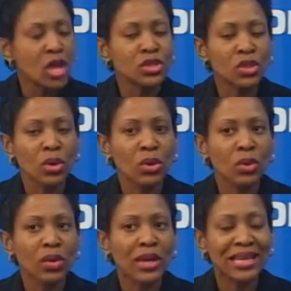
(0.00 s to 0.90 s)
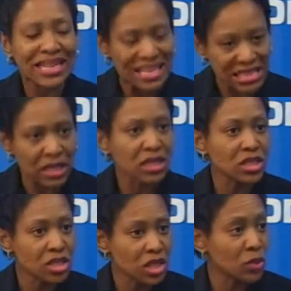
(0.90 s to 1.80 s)
So it is a
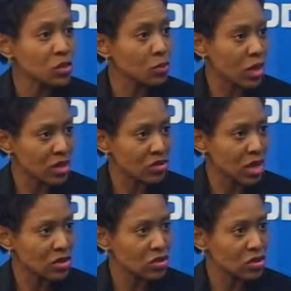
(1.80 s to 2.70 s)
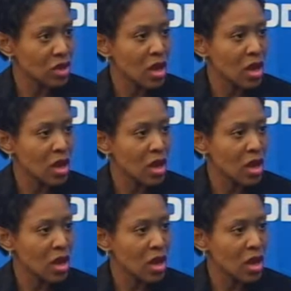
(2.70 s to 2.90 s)
continuous process.